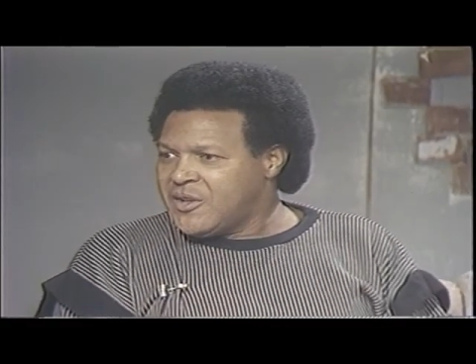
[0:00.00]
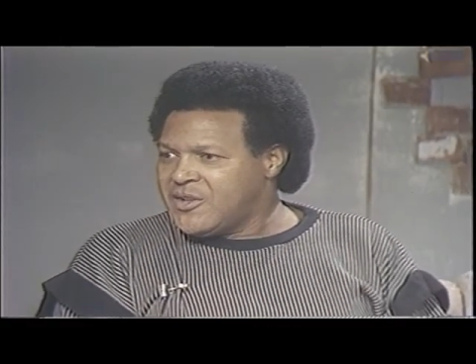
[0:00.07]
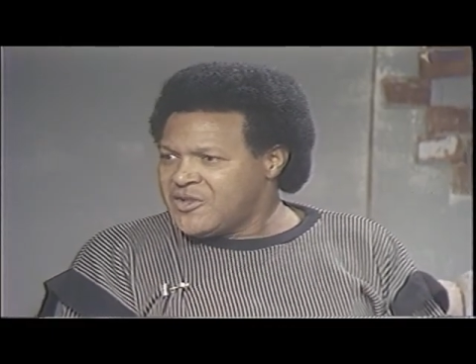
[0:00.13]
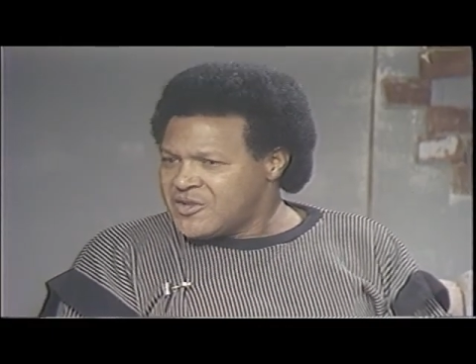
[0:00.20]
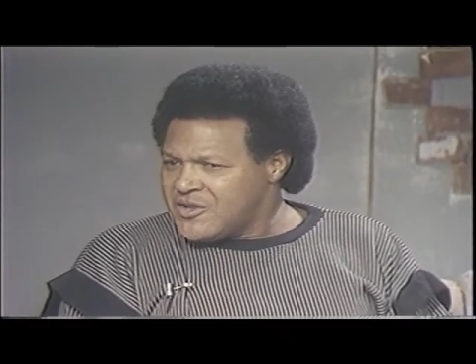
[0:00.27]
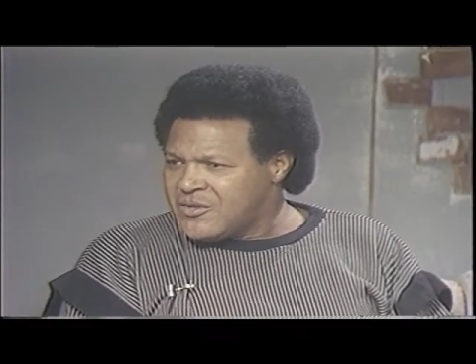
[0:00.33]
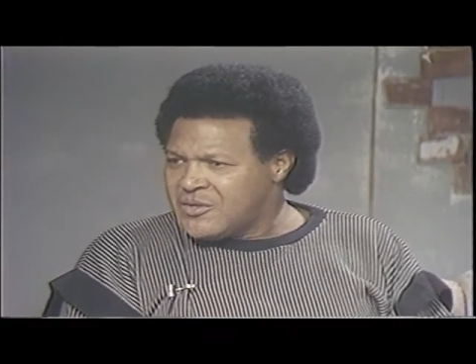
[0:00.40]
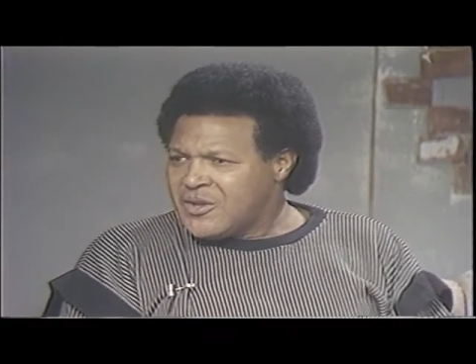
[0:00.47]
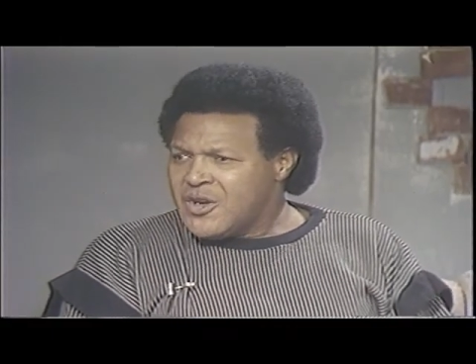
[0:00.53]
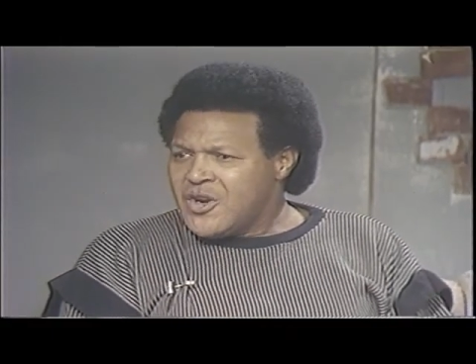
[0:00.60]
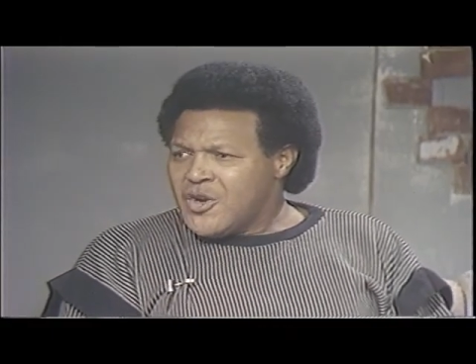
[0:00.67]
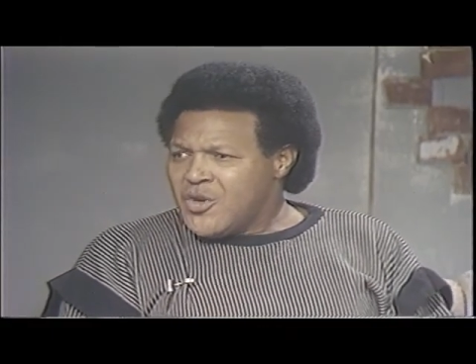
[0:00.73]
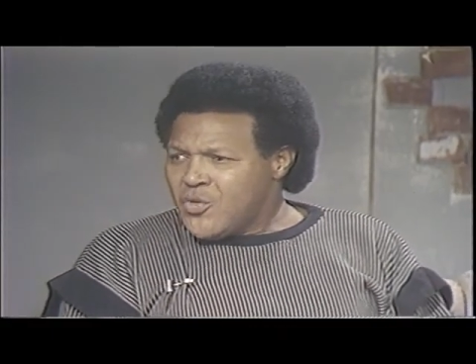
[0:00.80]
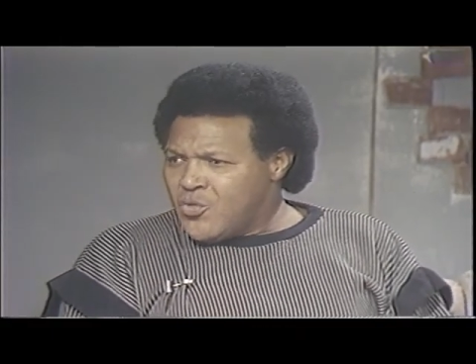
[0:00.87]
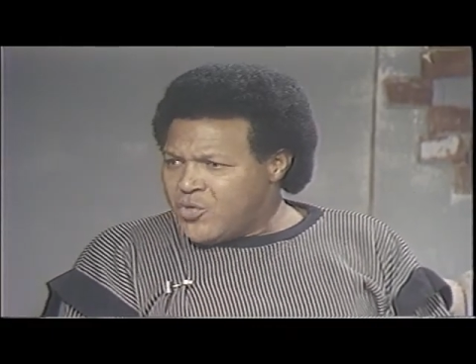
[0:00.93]
They're still
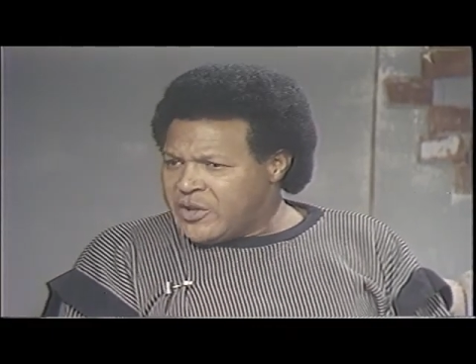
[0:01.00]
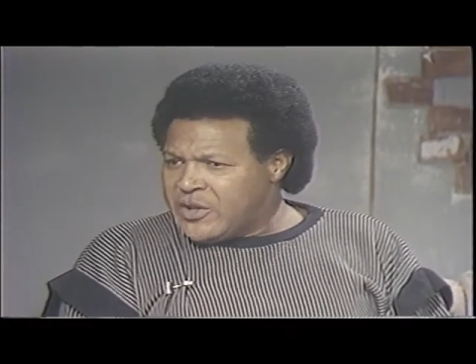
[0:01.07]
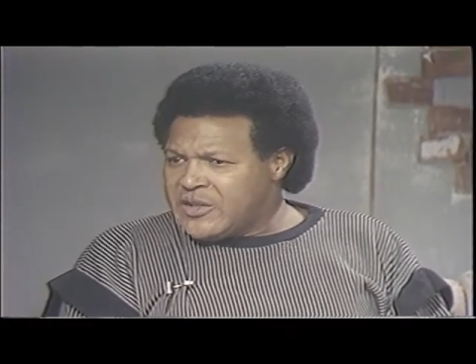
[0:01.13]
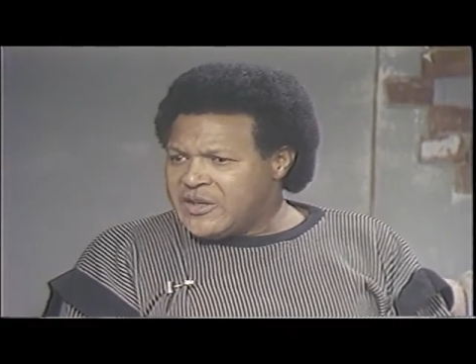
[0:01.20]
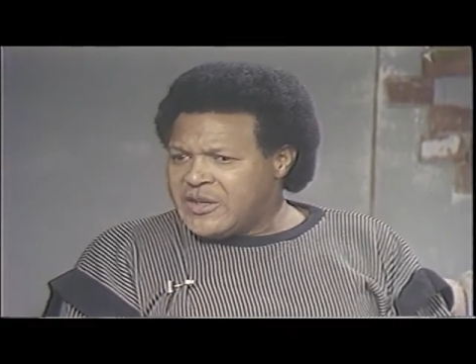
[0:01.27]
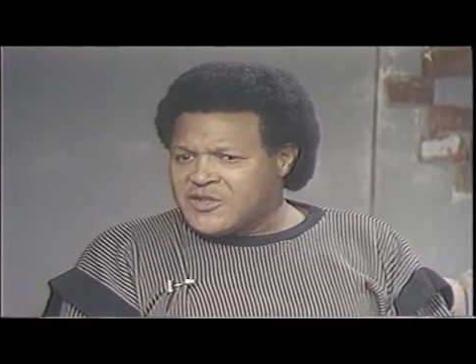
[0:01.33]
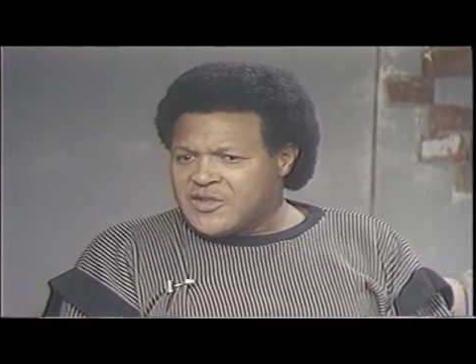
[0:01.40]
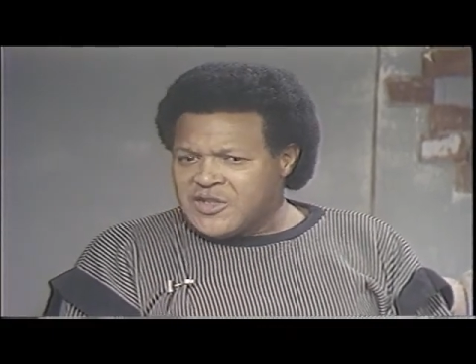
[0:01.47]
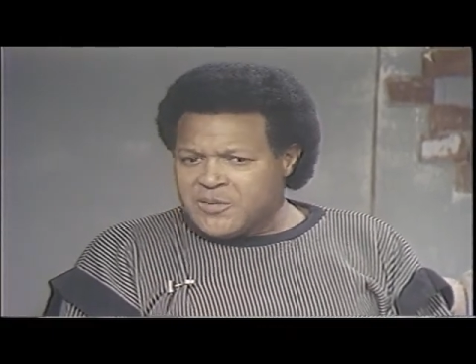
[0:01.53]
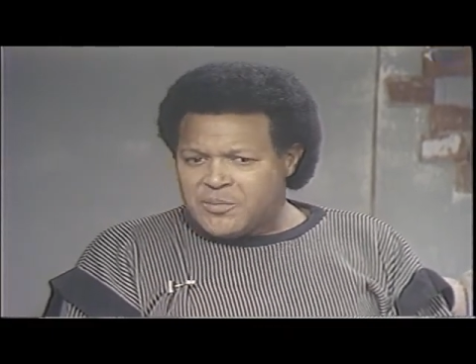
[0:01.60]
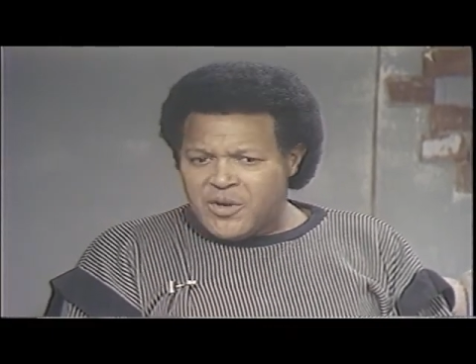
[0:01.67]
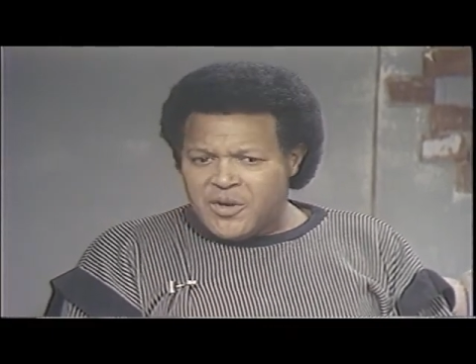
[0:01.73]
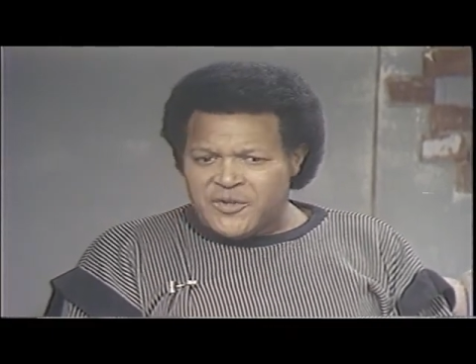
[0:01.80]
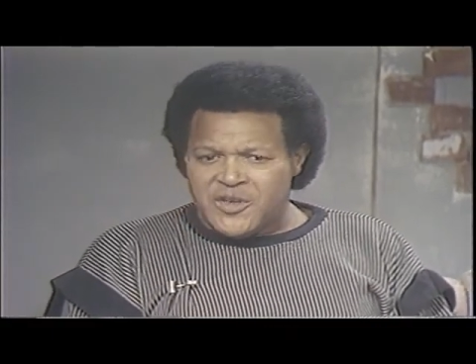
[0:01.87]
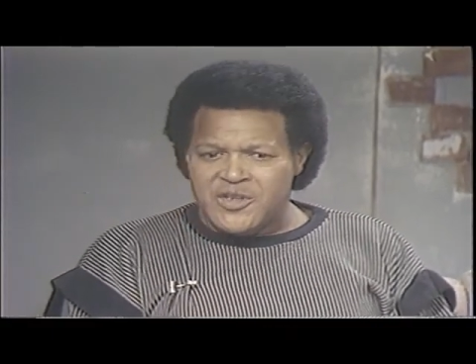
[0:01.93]
really dancing
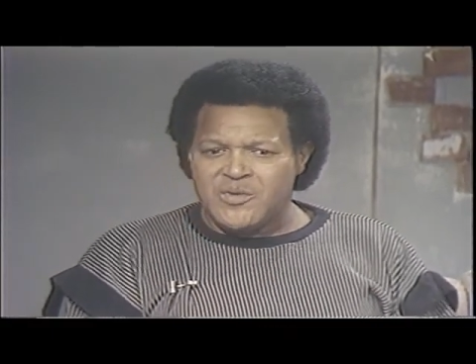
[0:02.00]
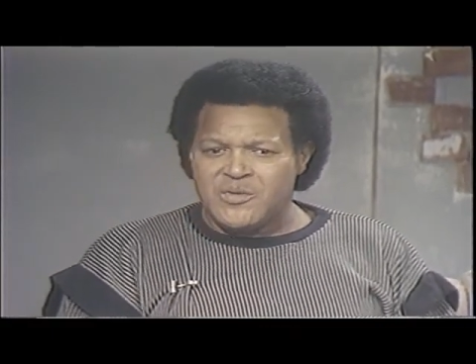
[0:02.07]
apart.